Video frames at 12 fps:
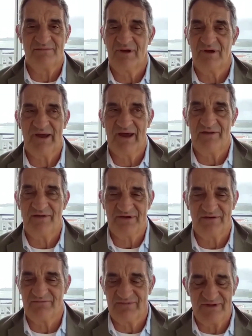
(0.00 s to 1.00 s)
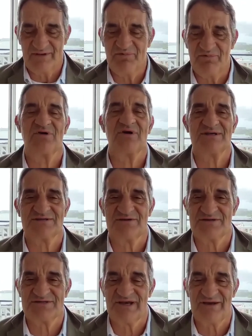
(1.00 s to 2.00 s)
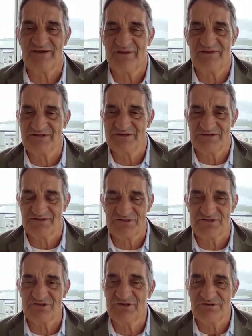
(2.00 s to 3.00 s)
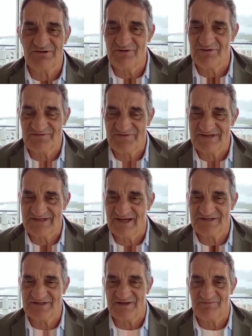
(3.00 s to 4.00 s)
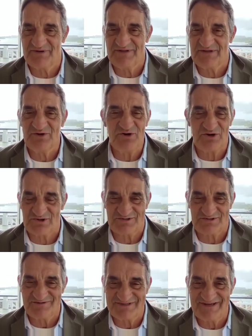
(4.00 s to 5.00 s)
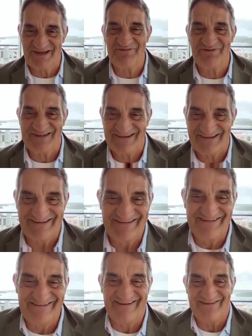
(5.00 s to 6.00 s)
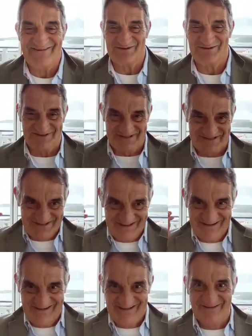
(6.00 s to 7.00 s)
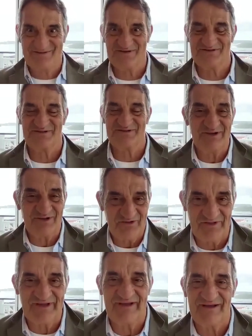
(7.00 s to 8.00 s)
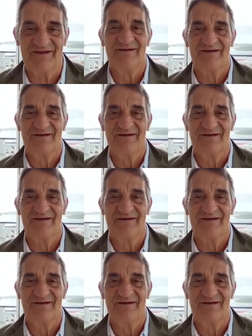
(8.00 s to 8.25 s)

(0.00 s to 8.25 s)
I mean, I think in the book I sort of say the Sudereau was fantastic, but the orchestra was deafening. This is the real thing.